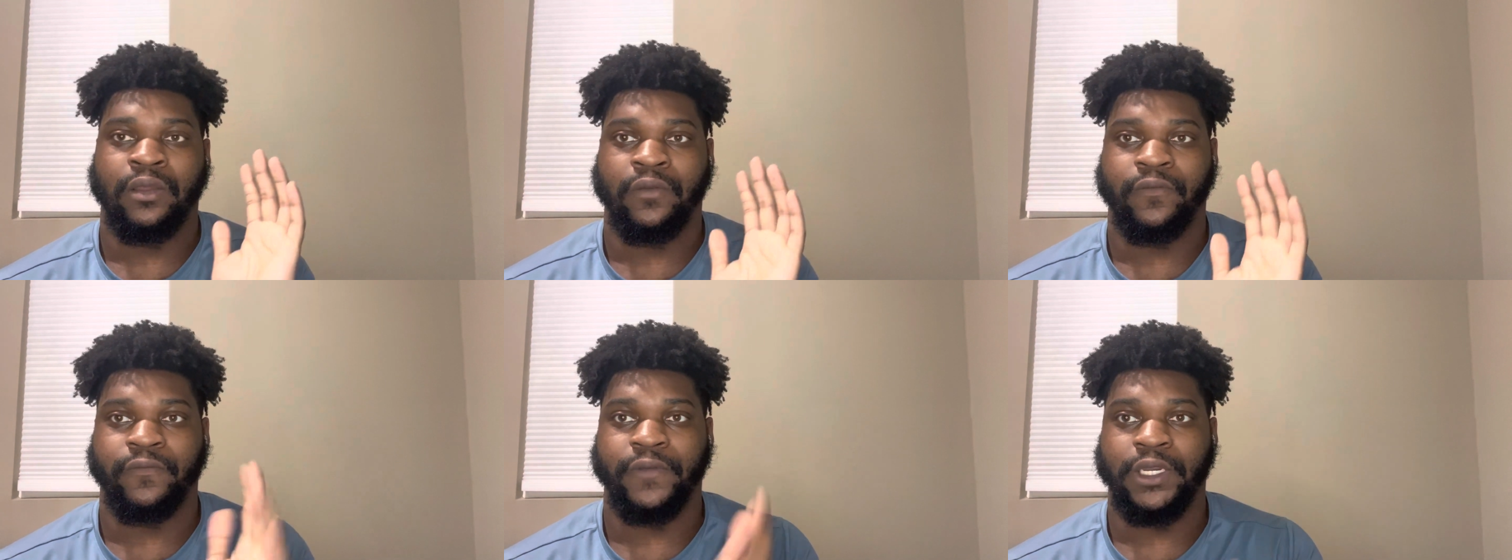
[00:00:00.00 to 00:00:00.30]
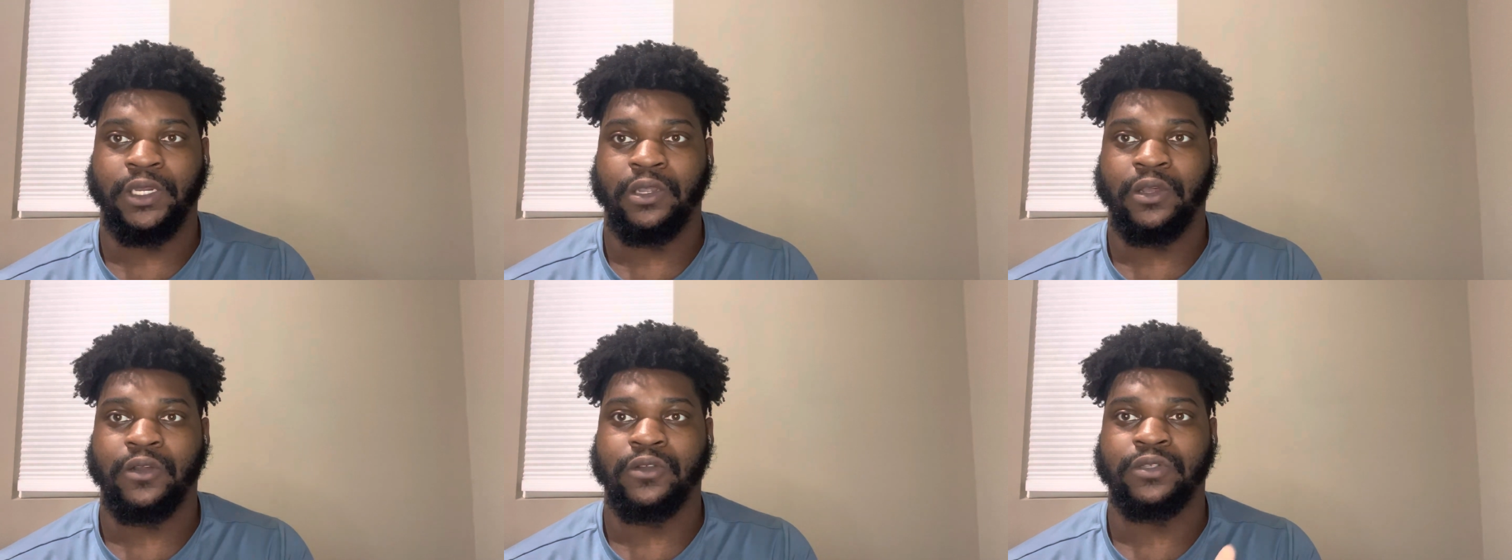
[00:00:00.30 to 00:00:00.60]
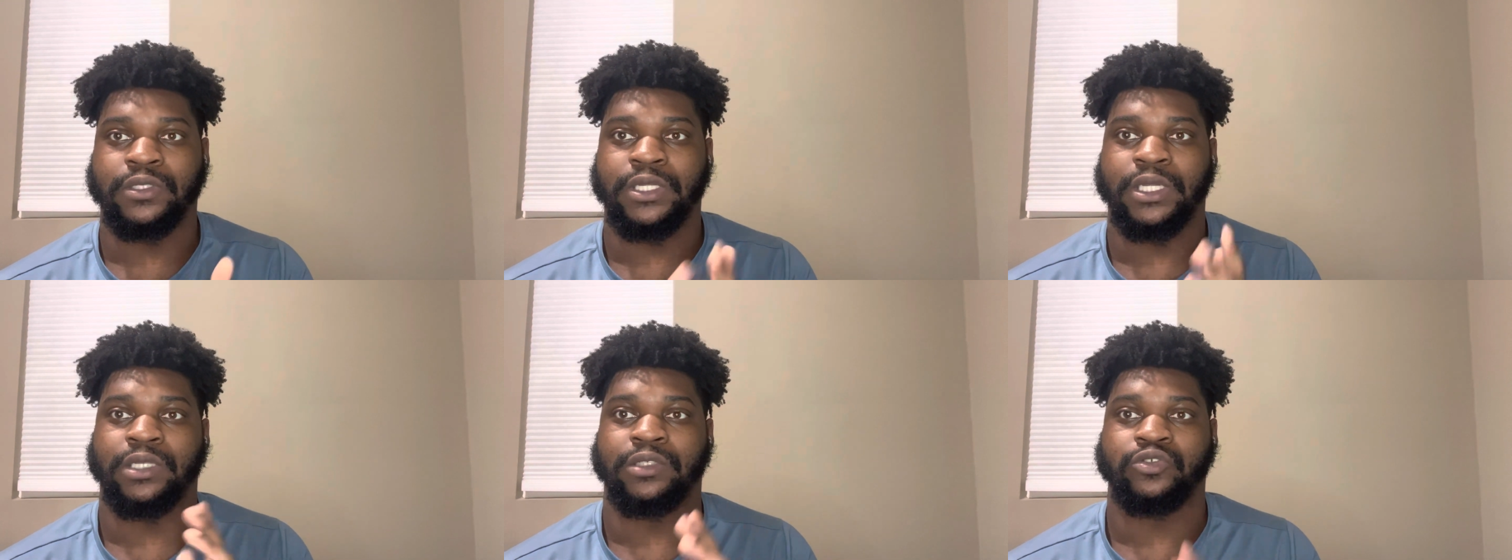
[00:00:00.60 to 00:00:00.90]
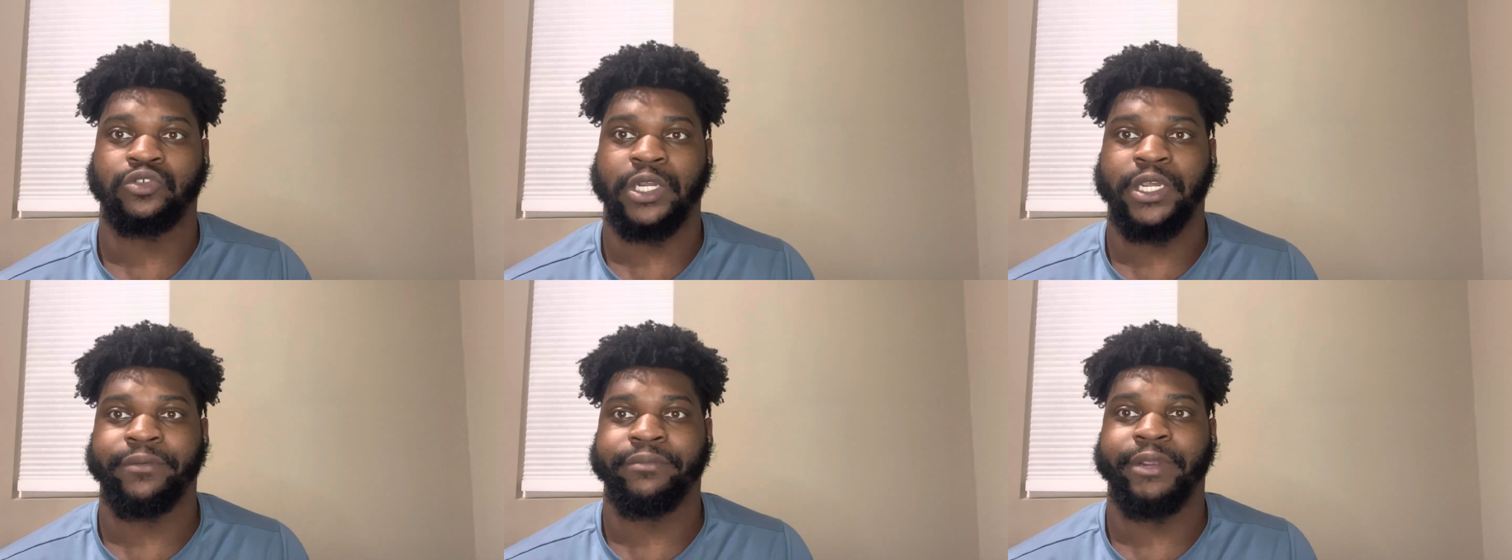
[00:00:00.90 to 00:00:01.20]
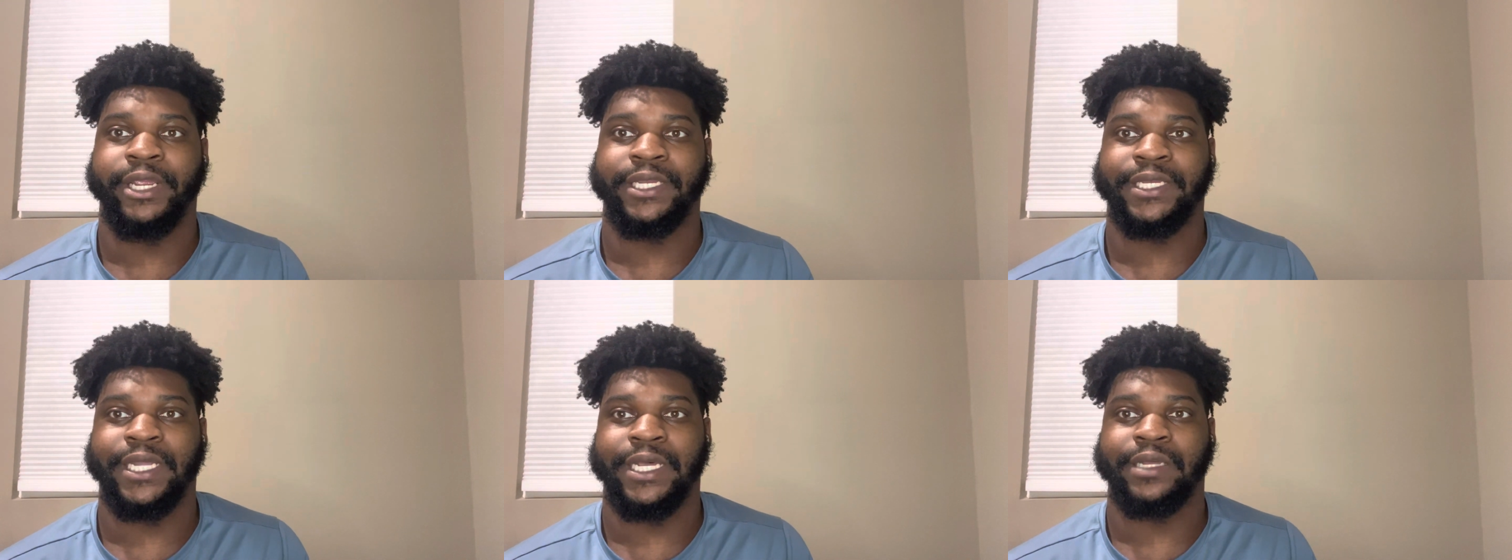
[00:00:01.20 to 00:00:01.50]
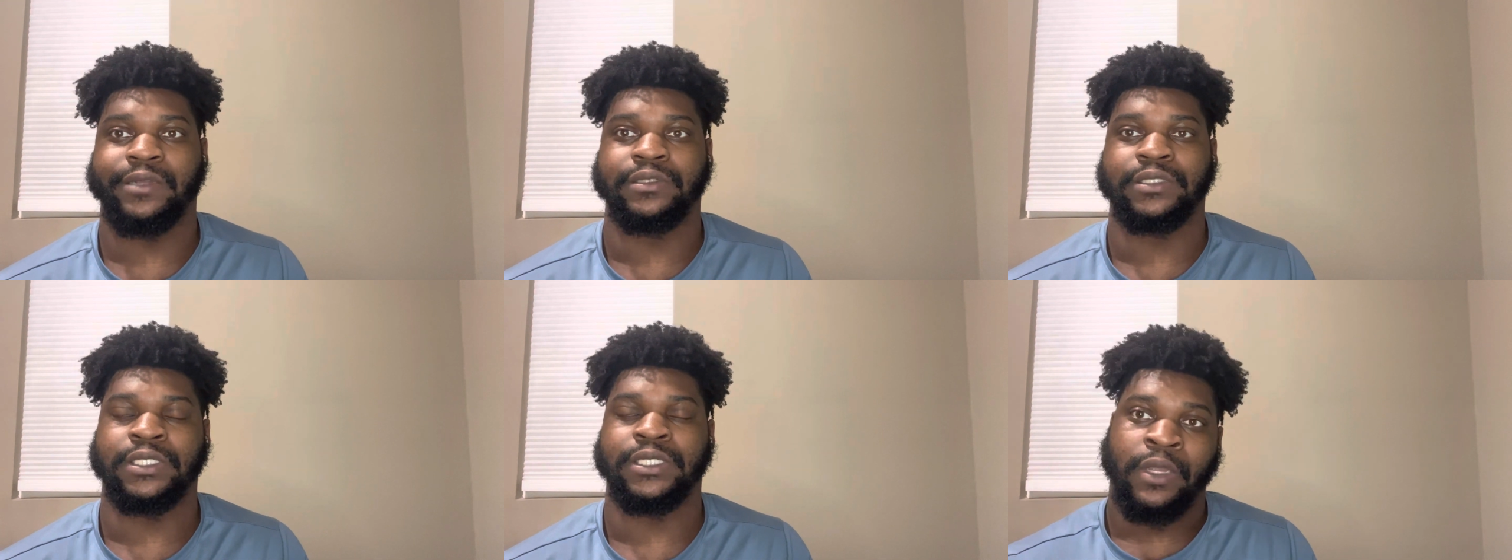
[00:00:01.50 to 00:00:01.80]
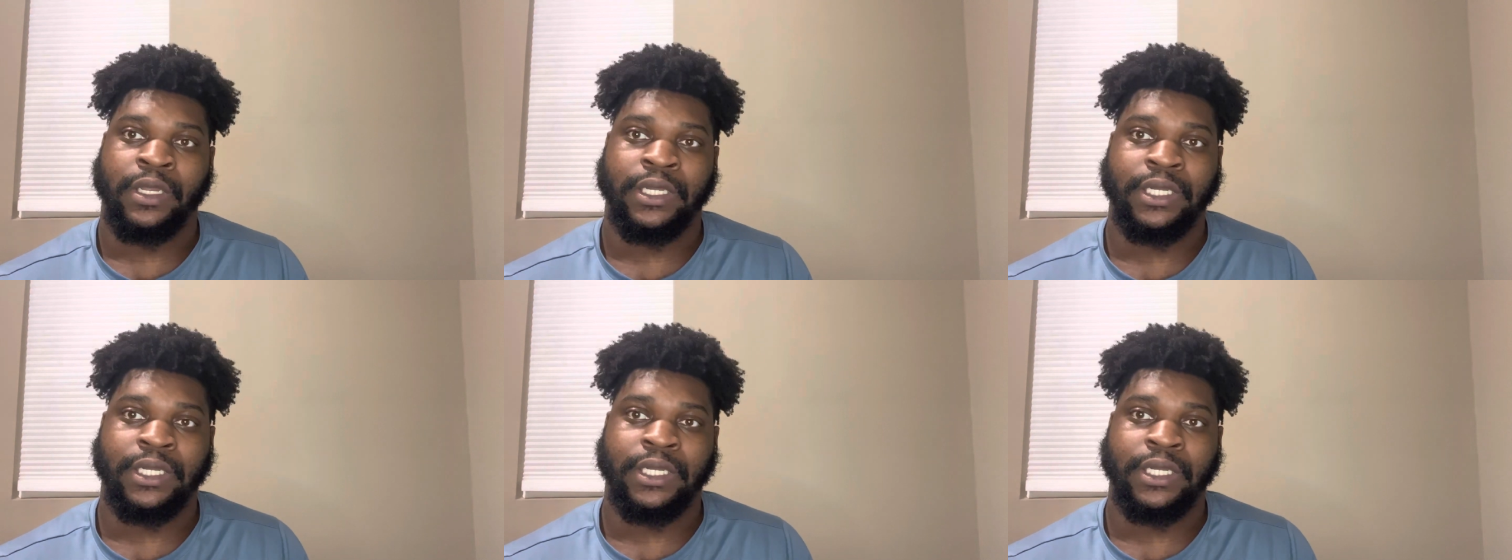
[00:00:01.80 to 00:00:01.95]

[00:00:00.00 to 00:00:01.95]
videos and trade breakdowns,